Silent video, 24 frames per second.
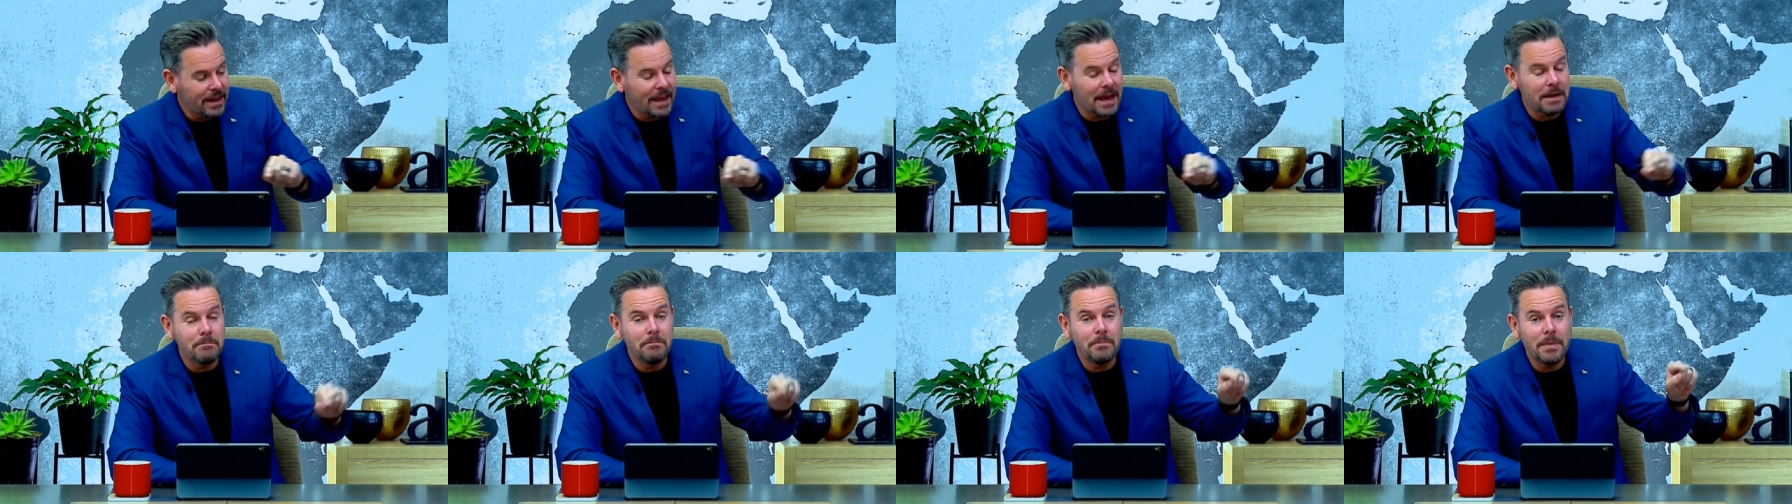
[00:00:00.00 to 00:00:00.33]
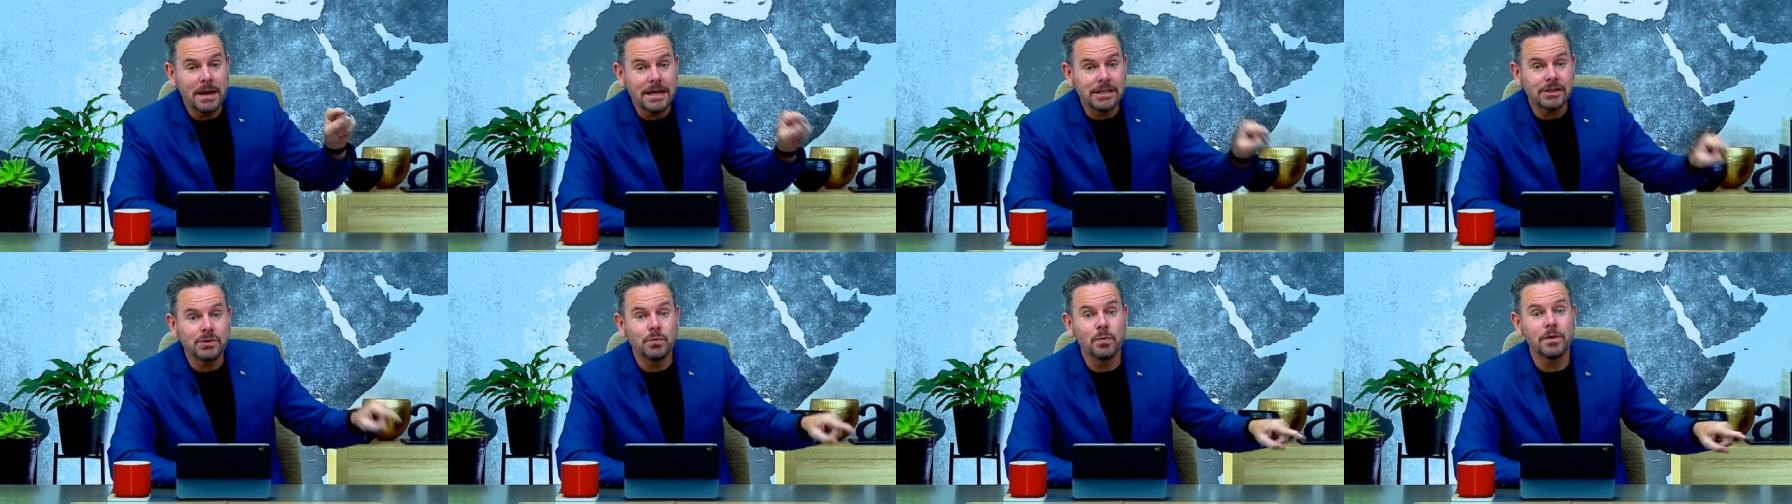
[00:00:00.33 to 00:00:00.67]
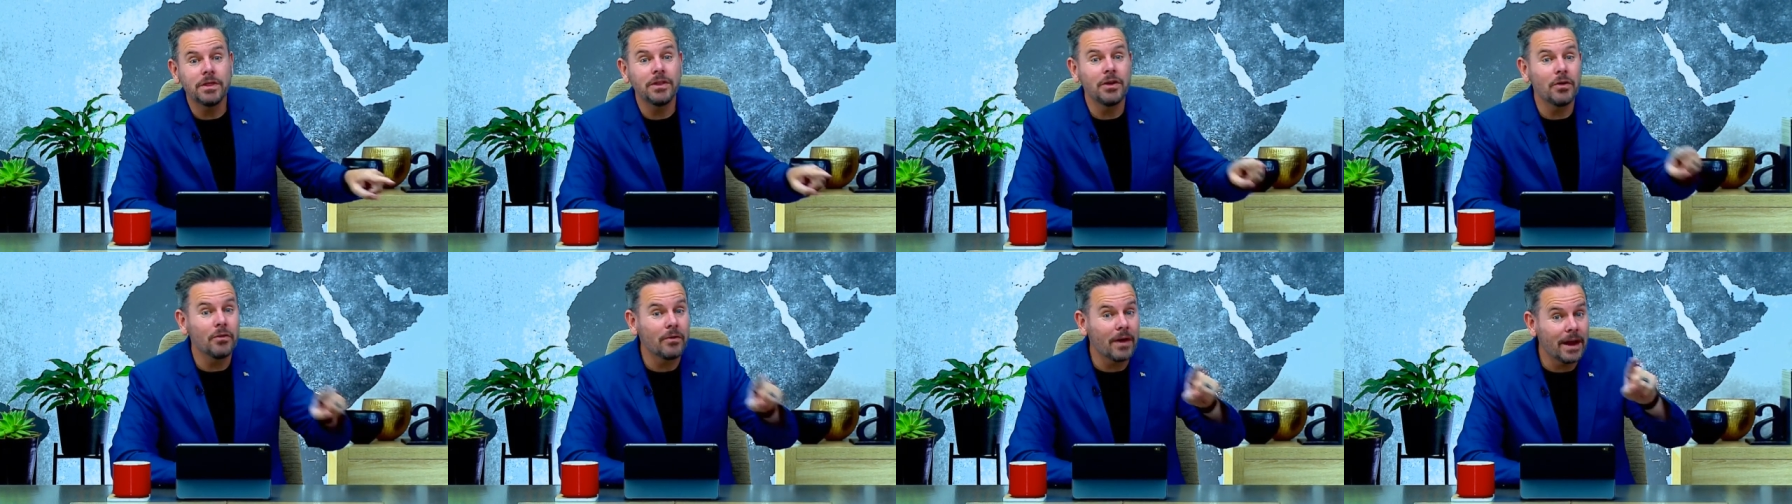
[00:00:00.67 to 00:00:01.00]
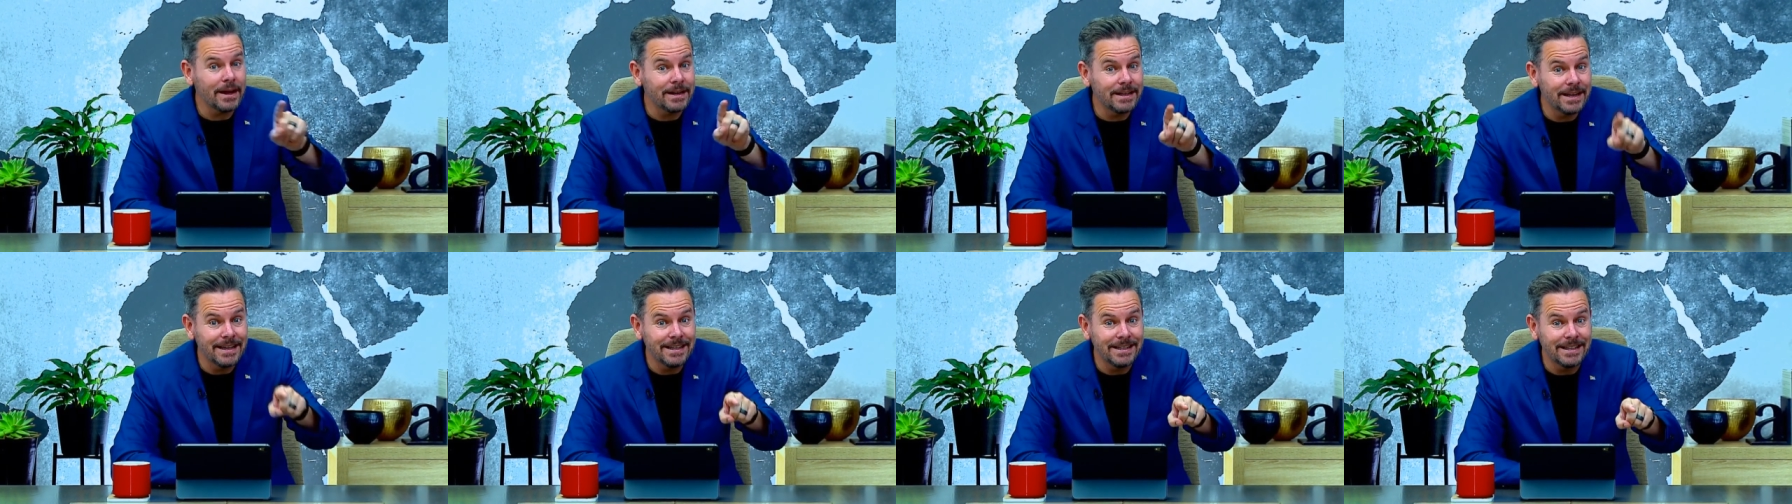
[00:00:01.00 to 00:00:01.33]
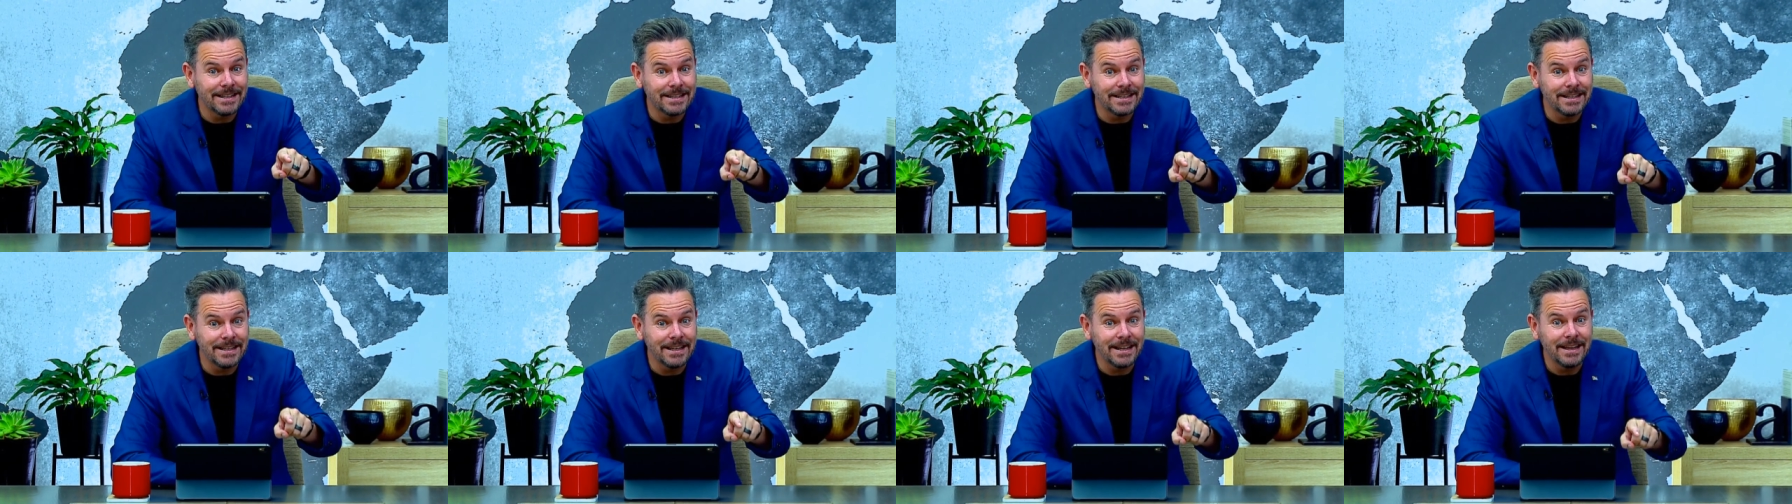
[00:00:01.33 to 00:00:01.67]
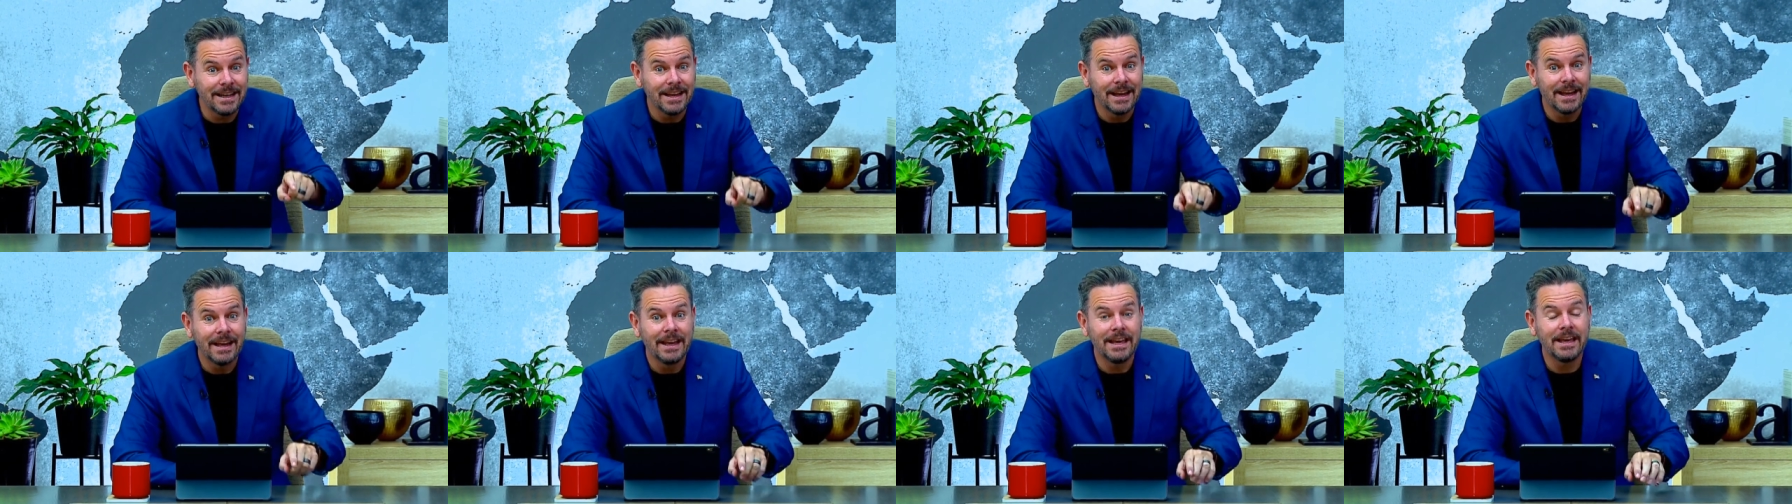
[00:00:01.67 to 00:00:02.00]
can mess with your
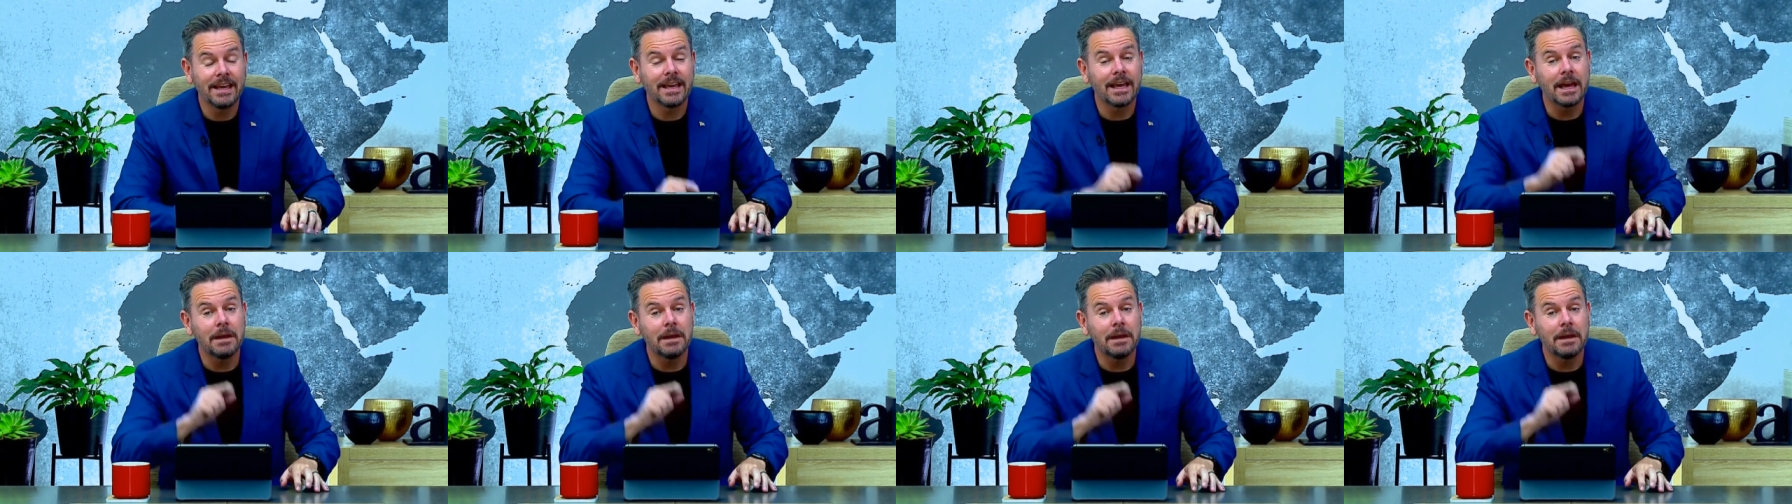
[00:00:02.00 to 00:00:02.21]
identity, he